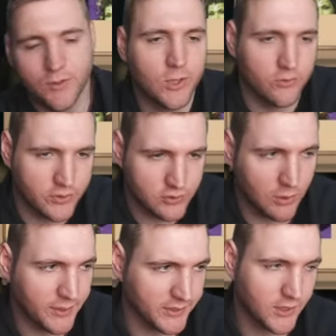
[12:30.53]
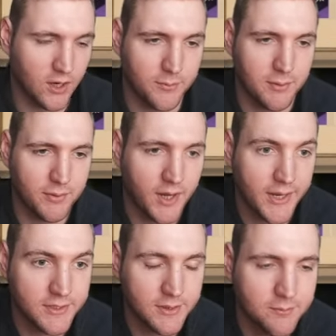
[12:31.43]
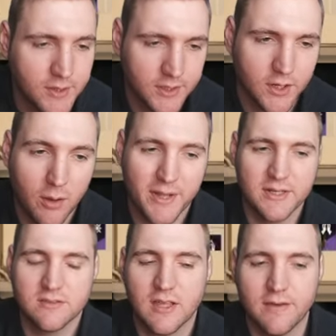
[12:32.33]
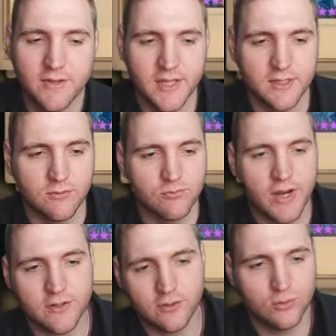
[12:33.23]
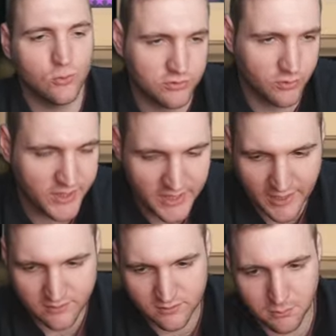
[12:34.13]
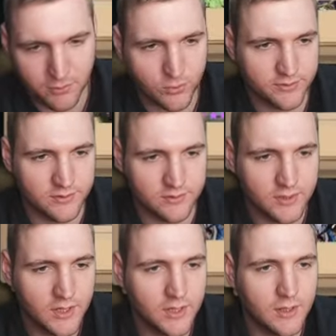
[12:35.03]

Vierna at the top and Khamet behind him. Khamet does have a Raiden Lord, so he has some bonuses.